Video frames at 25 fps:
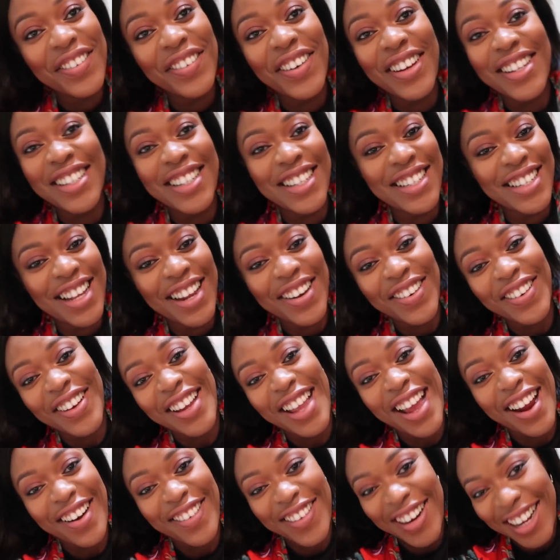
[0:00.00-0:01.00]
Francis said, "Oh
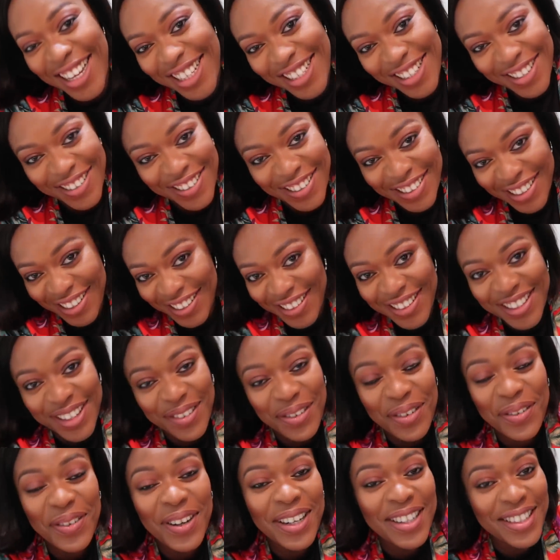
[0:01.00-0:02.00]
yeah, rant," because he knows
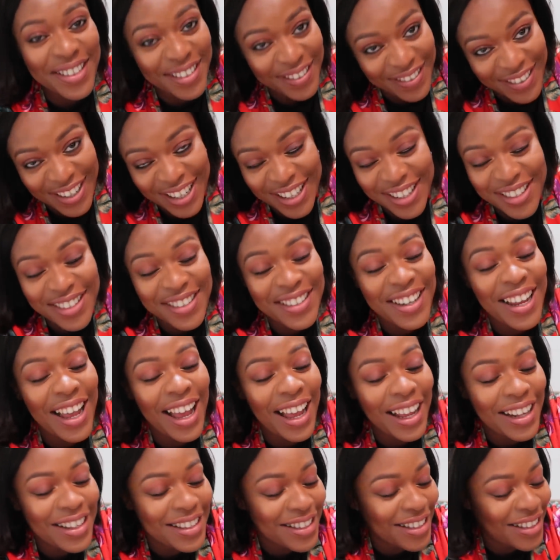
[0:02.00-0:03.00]
I'm about to rant. You
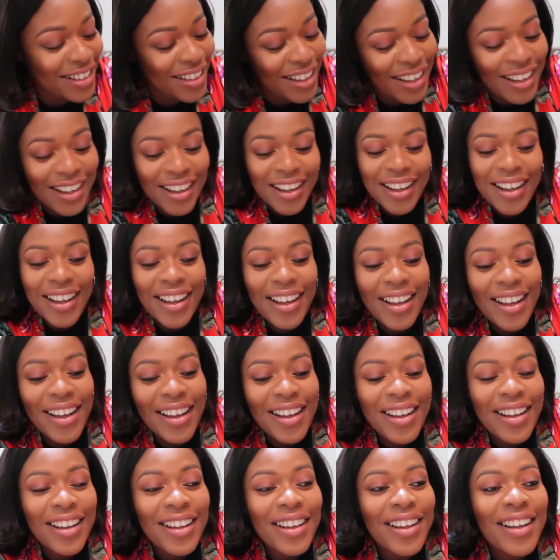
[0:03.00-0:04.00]
guys,
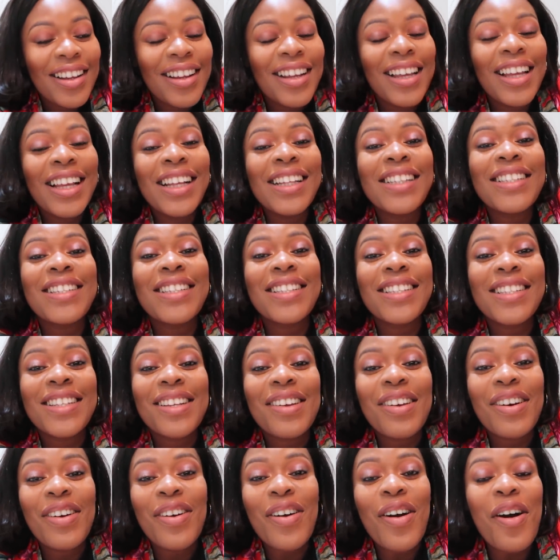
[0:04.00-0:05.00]
it's
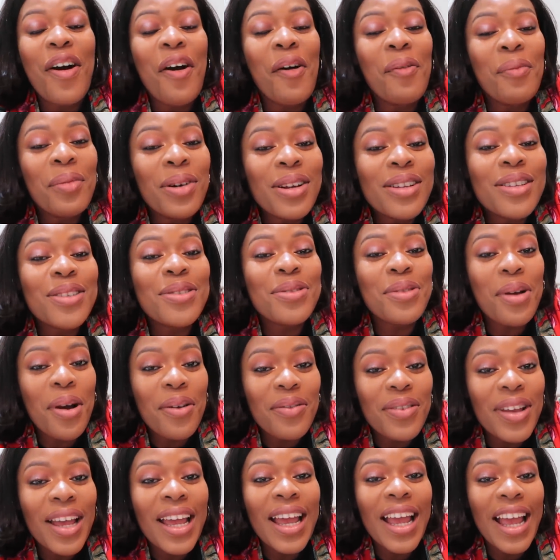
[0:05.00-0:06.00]
almost
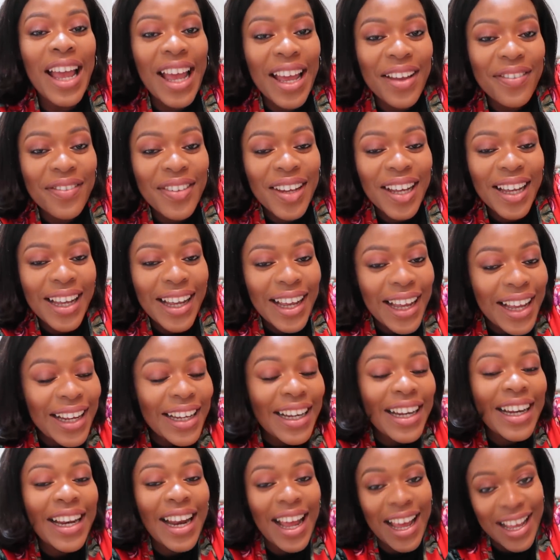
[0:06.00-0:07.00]
12 a.m.
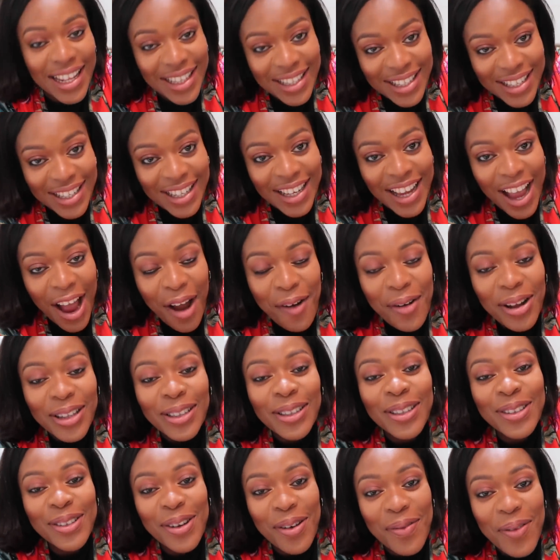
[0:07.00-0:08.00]
in the night and we're
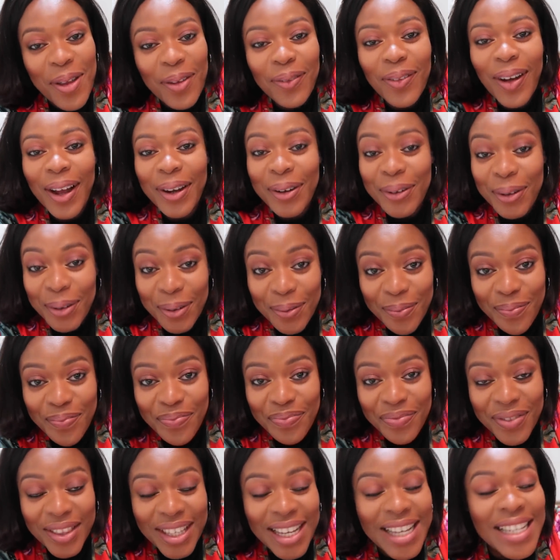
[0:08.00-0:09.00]
just coming back home.
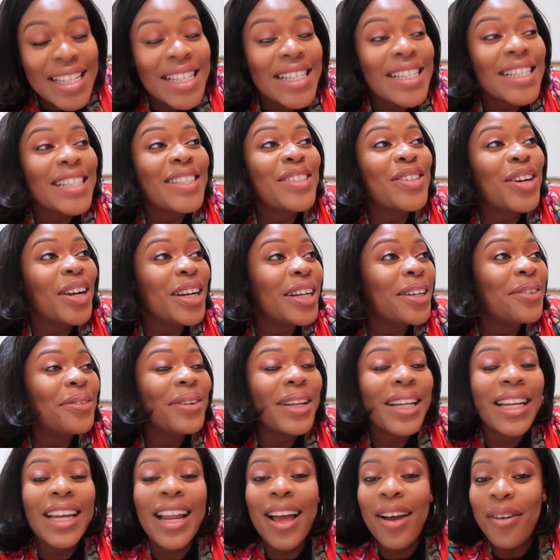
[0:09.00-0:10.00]
This is the journey
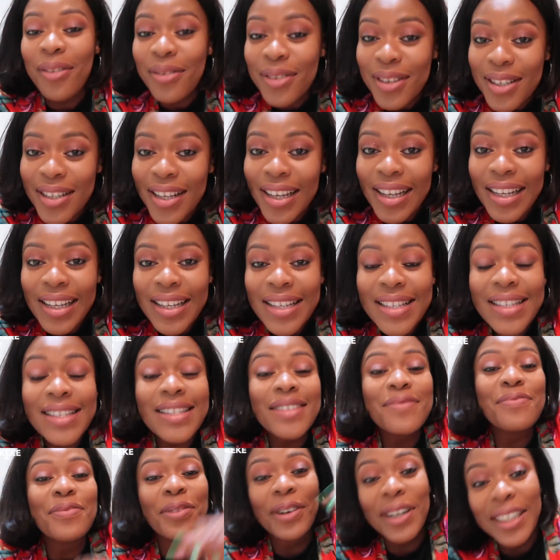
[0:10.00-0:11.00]
we left
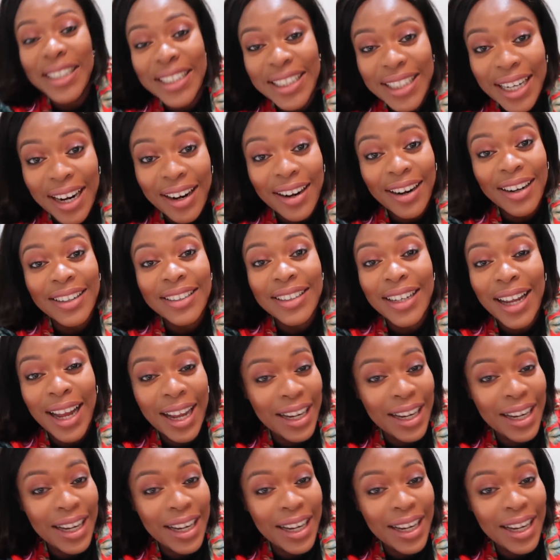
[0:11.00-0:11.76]
since morning around